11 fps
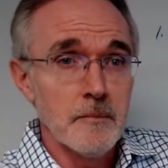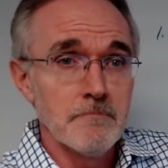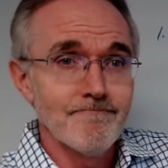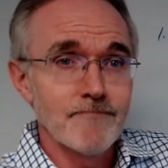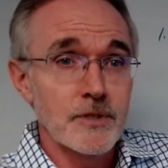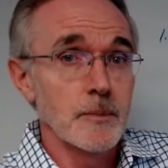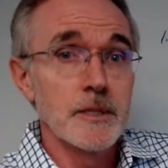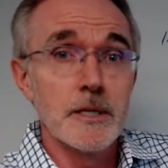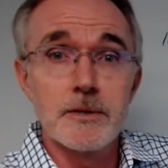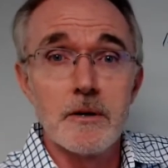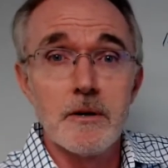some
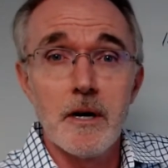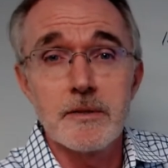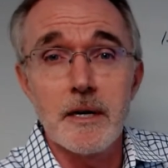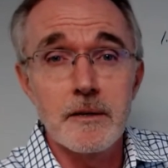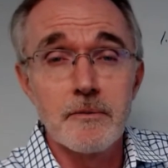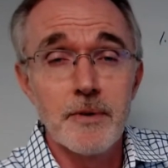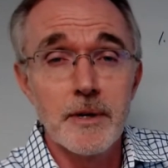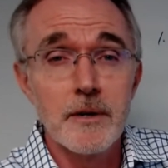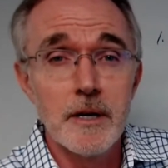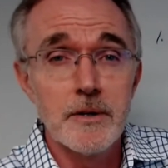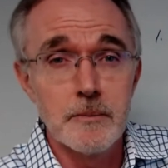additional on-site
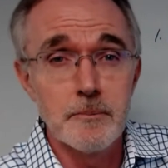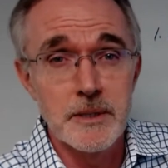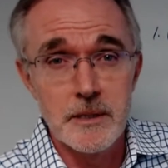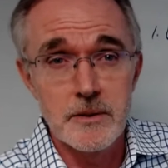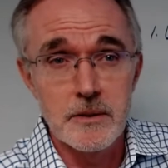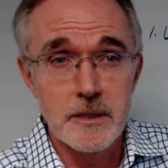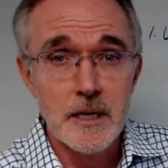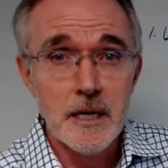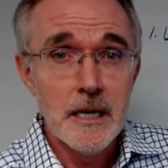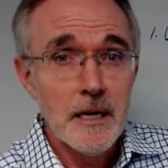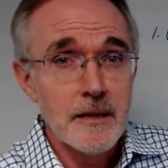configuration potentially.
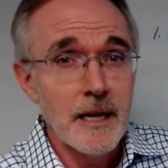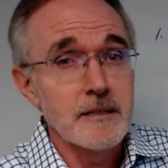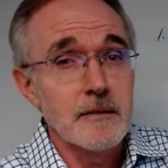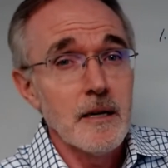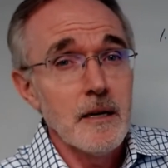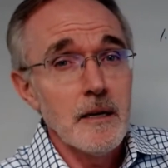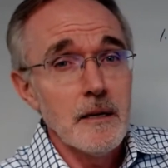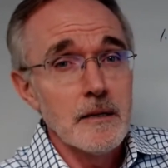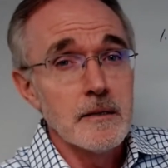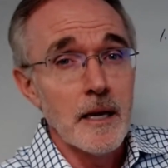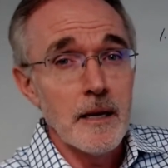That's
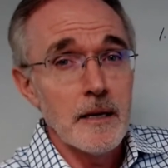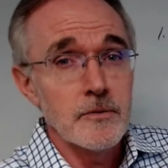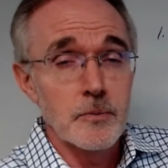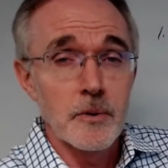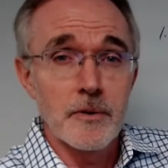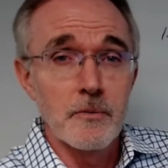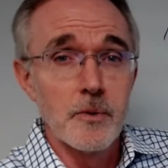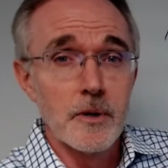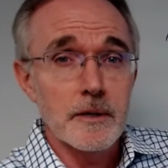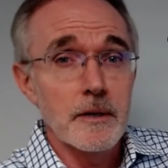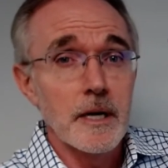days worth of
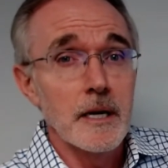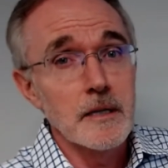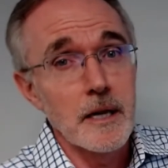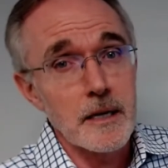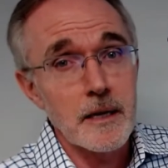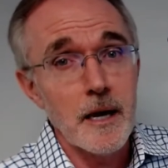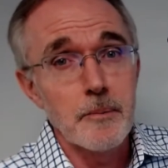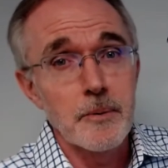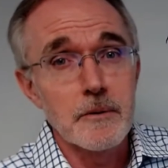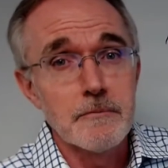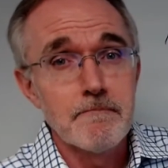work and a lot of
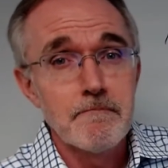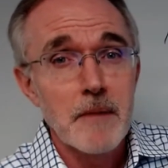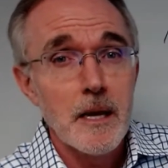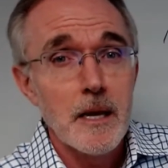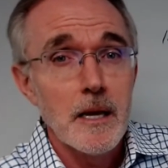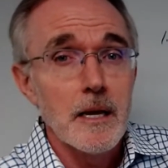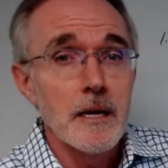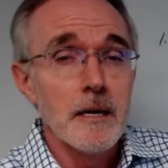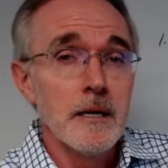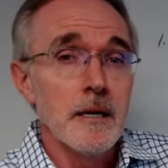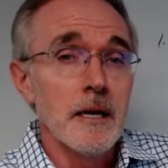capital.
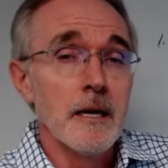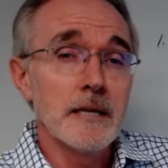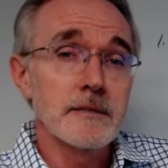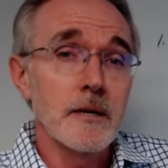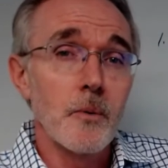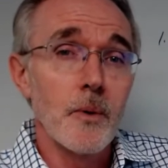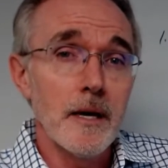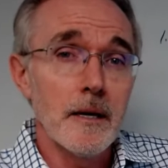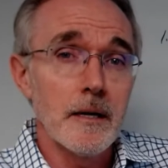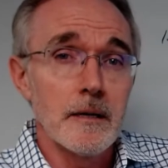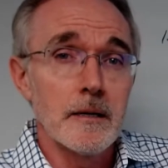In an
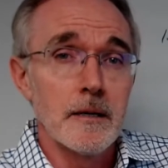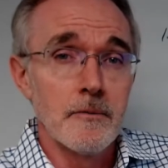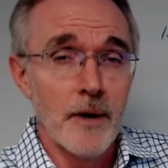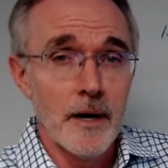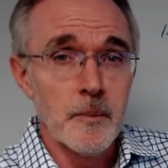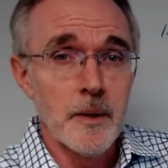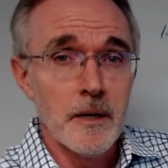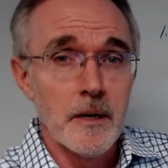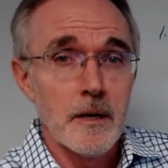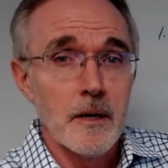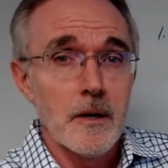SD-WAN environment,
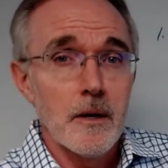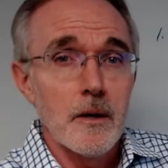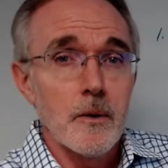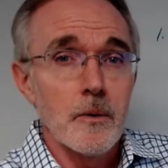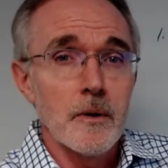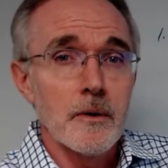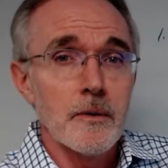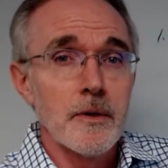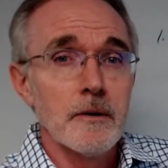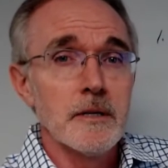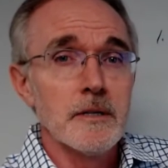
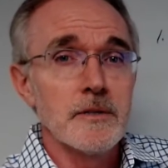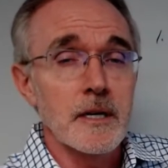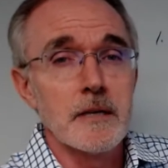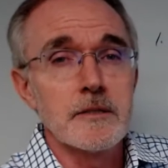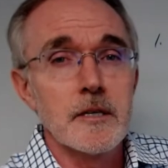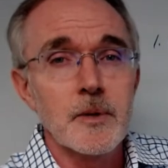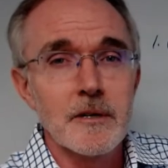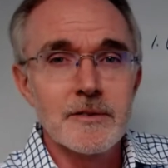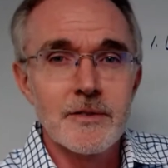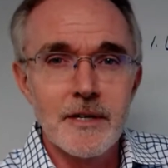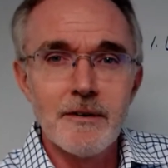there is a concept called
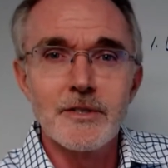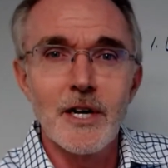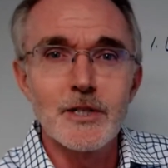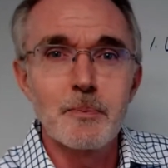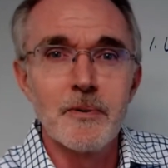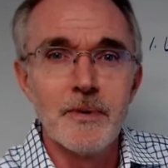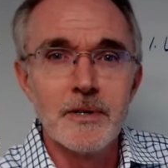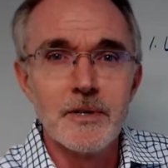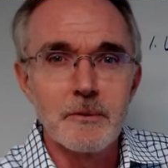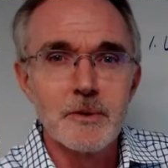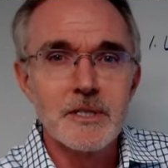zero-touch
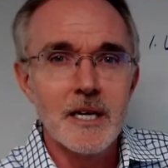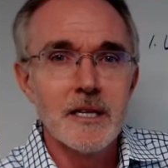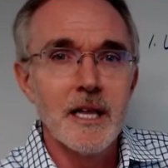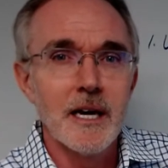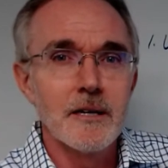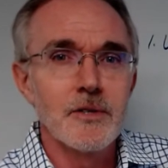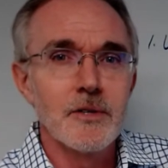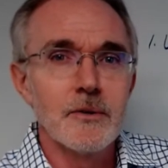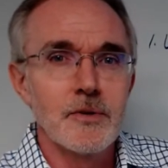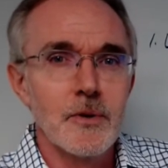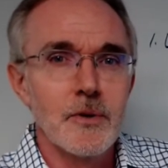provisioning, which allows you to,